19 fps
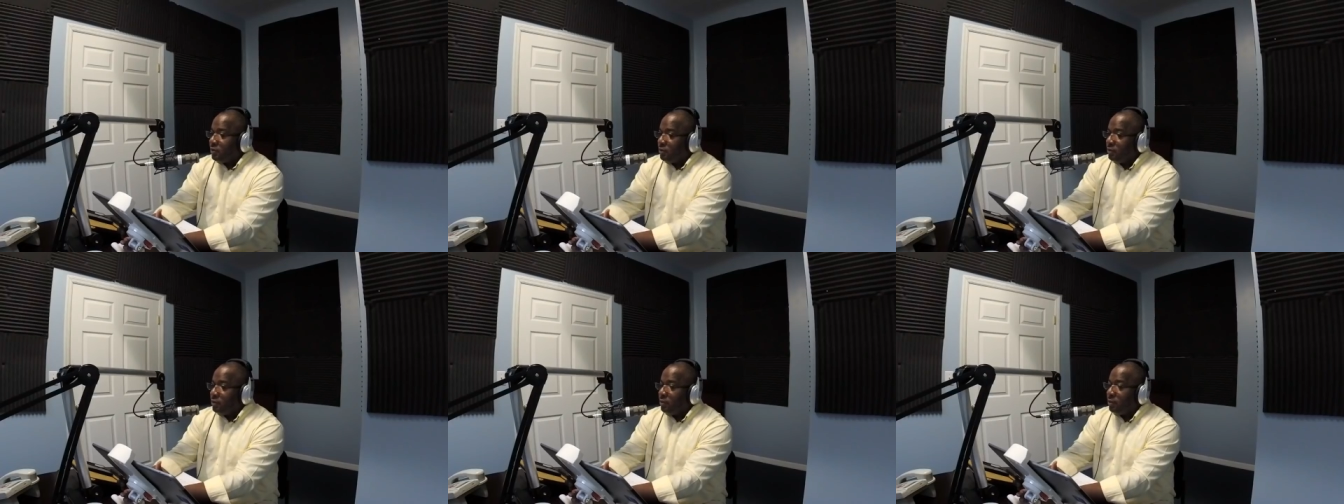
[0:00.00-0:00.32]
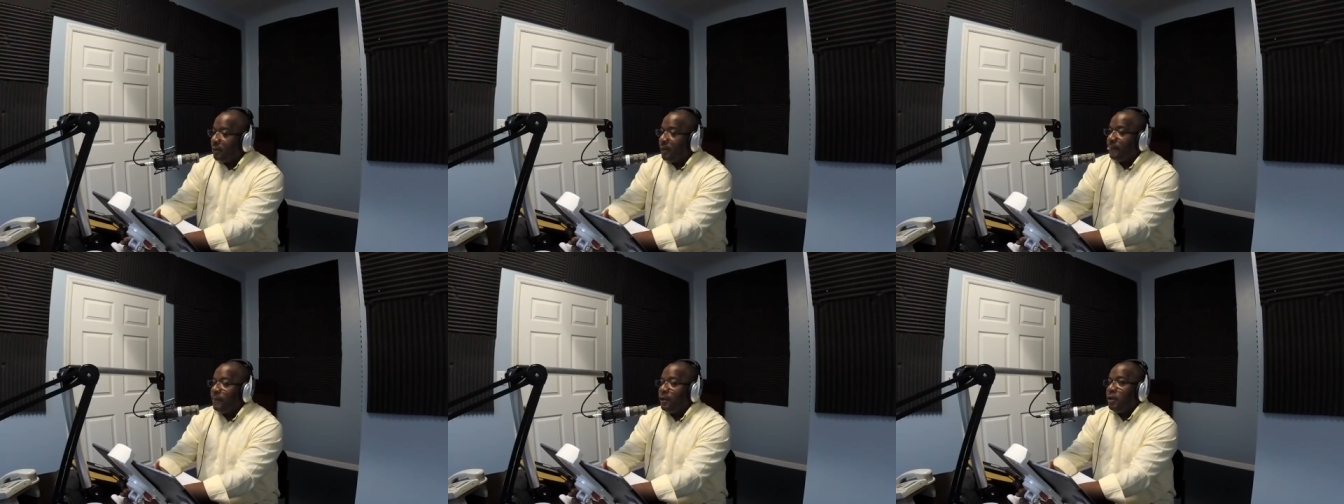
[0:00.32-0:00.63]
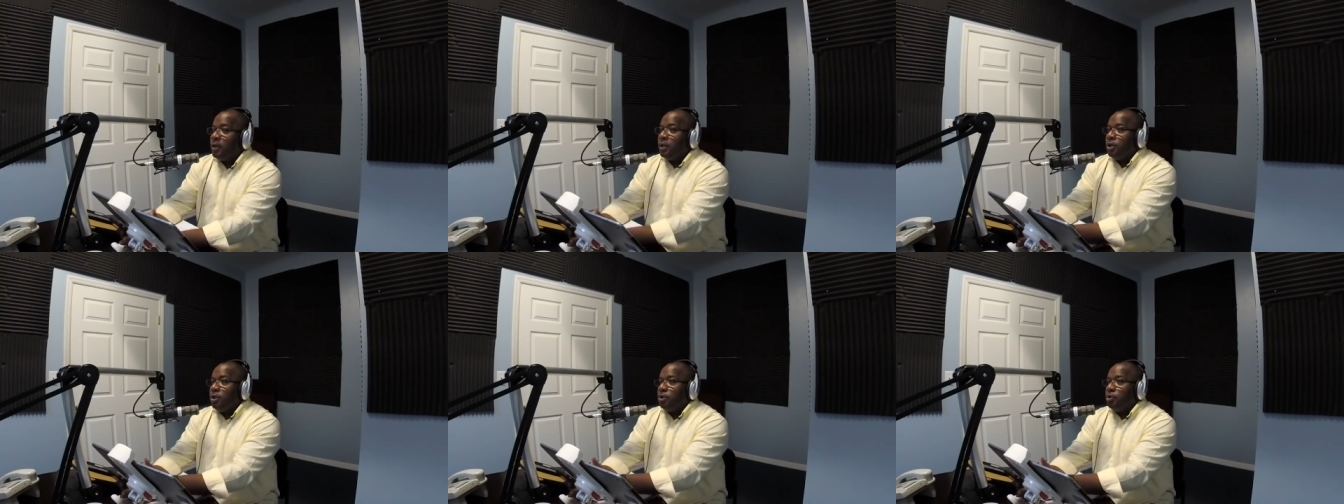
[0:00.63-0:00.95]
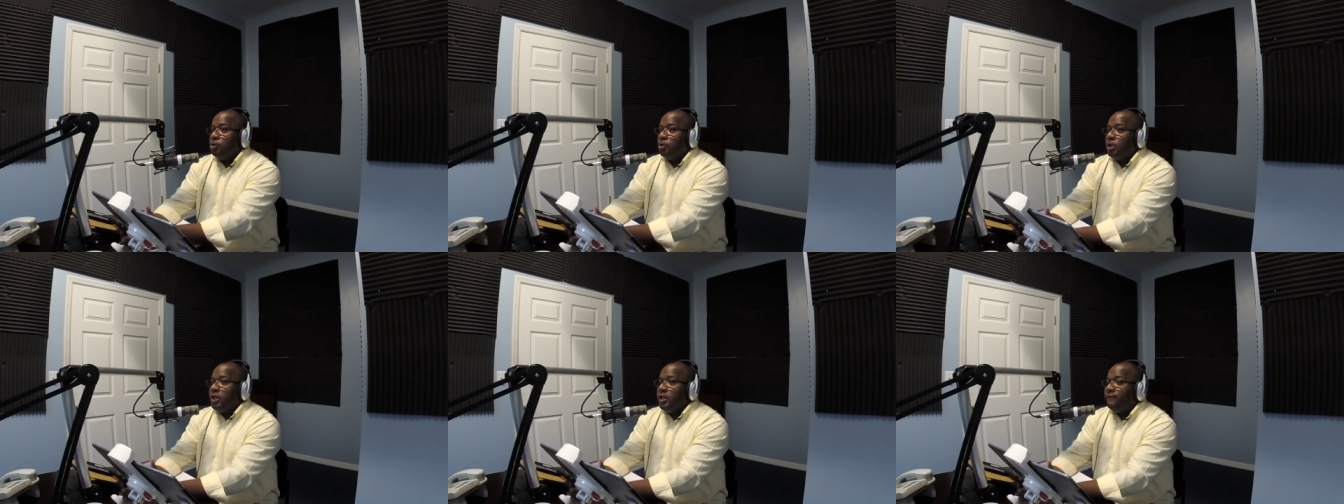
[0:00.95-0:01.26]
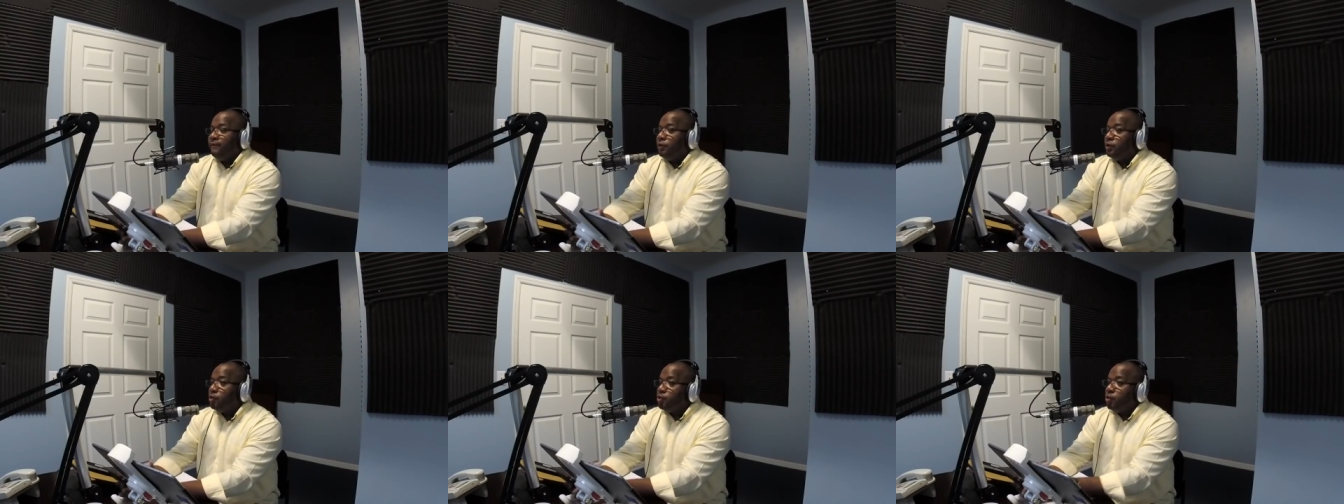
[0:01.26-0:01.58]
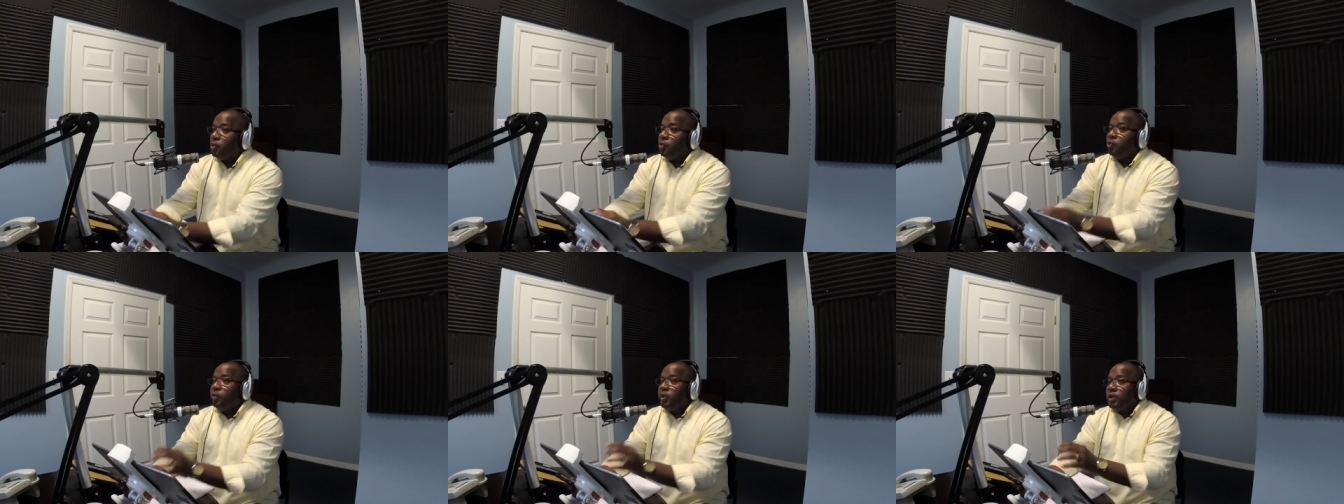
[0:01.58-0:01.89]
alone. Even
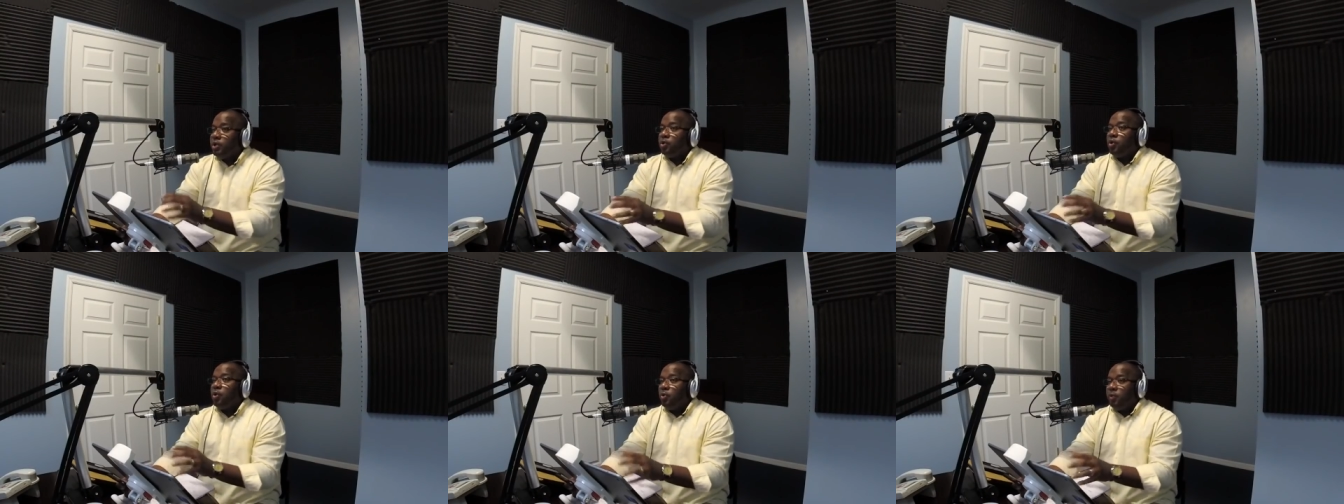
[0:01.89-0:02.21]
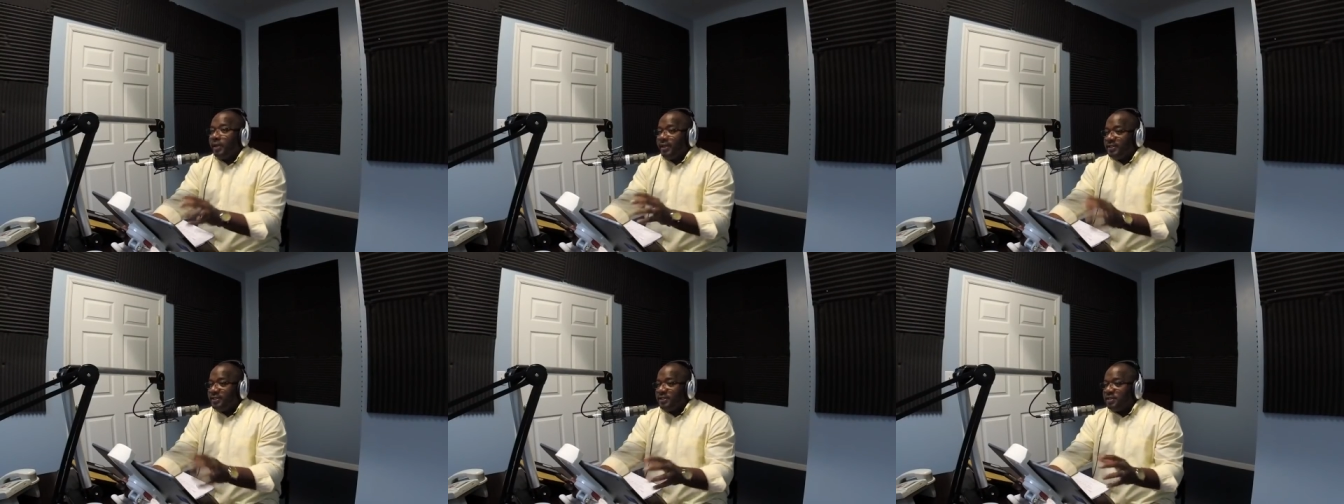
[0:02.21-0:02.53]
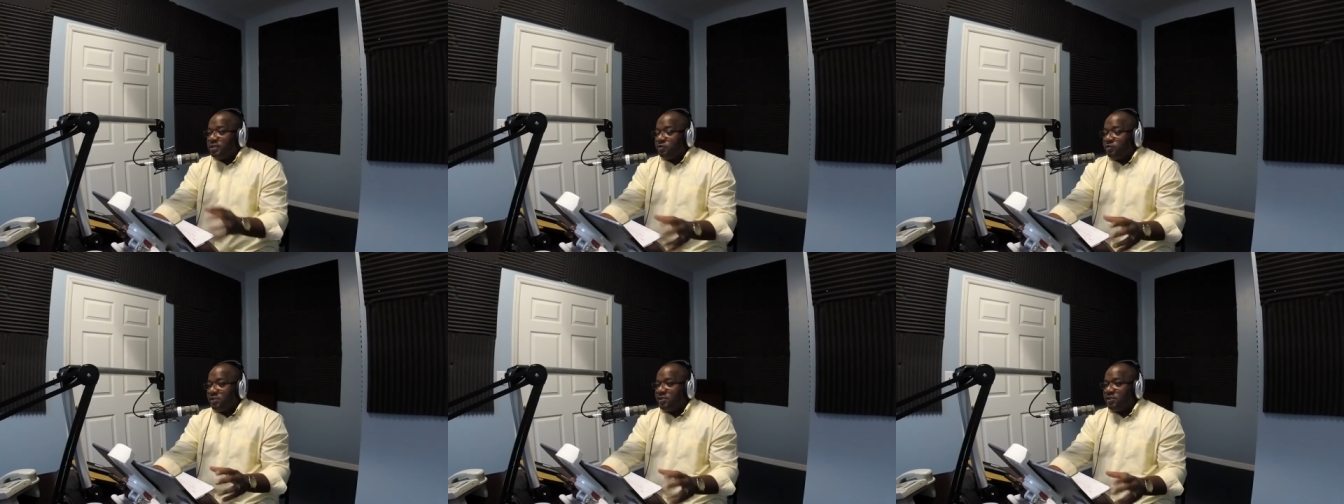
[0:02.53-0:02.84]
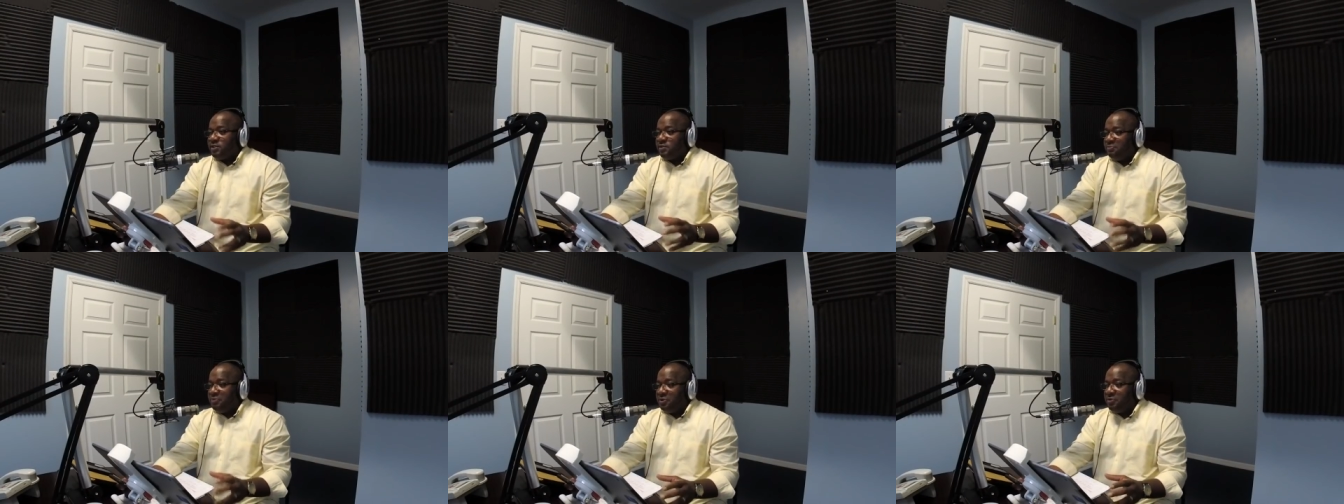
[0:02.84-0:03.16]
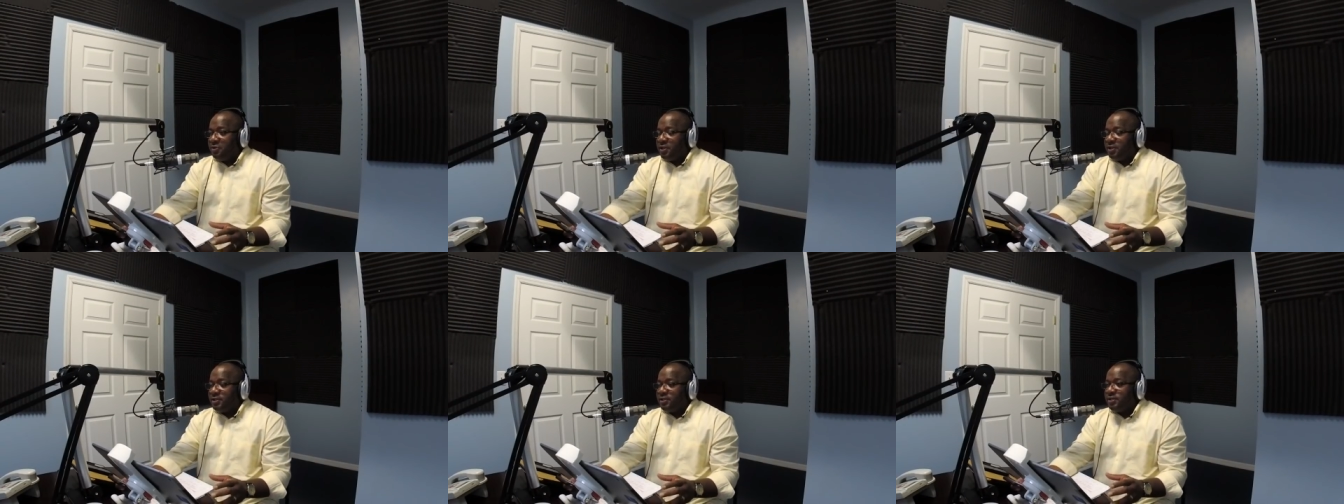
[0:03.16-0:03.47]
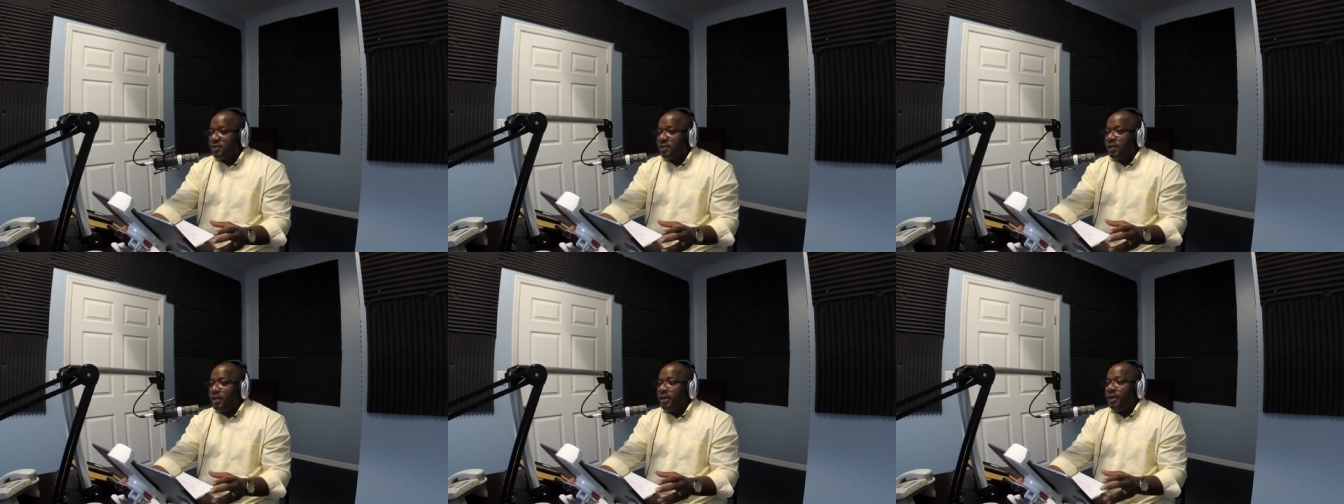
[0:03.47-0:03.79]
though we coexist with spirits,